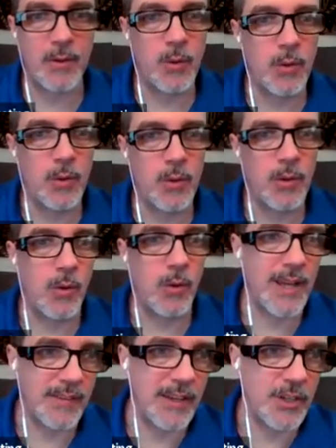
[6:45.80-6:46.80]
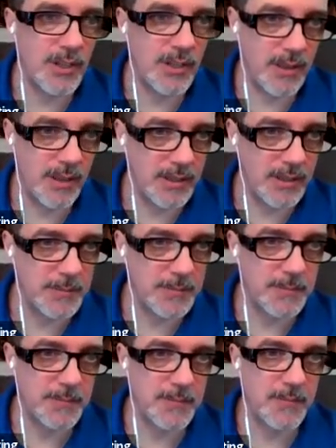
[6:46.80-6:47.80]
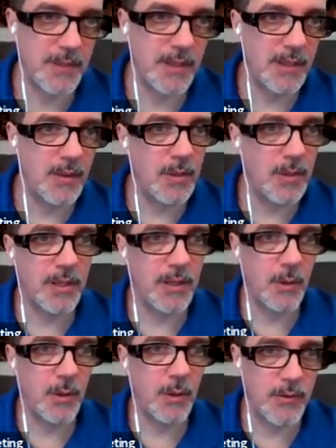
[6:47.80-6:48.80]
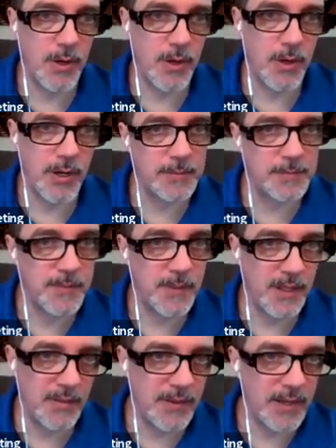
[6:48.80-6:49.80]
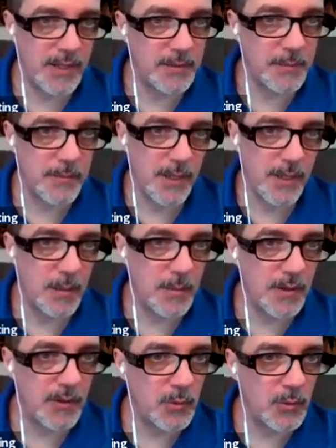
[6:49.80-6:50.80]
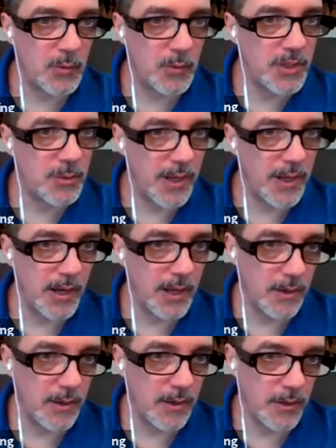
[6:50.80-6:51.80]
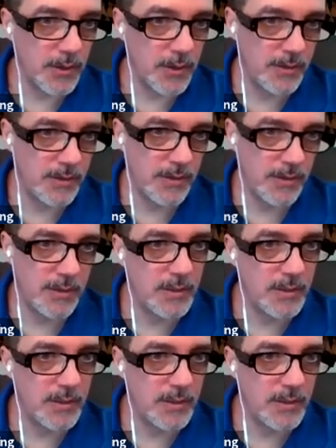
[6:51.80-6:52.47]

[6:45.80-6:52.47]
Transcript: that whole organization thing? Well, I'm going to close the drawing here. In fact, I'm going to switch to my other